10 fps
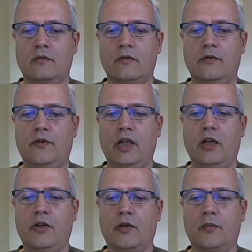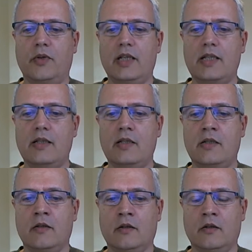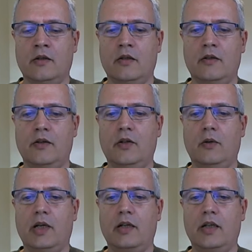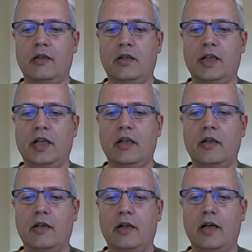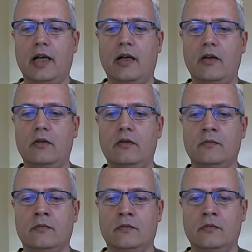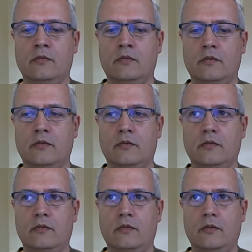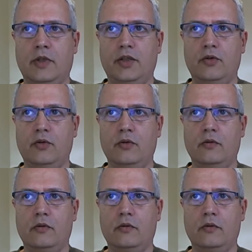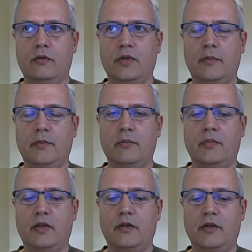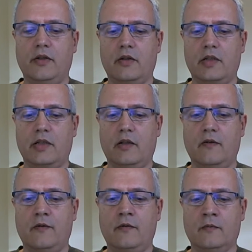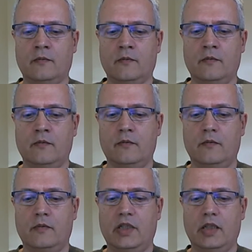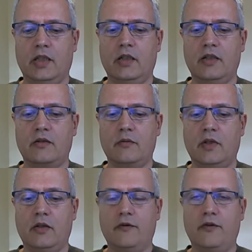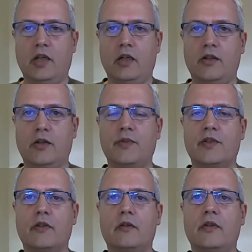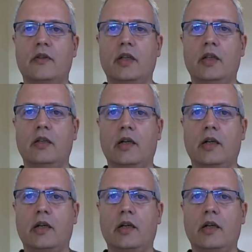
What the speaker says: Feel your presence. You are in the here and now when you remember yourself. That is, when you feel the observer in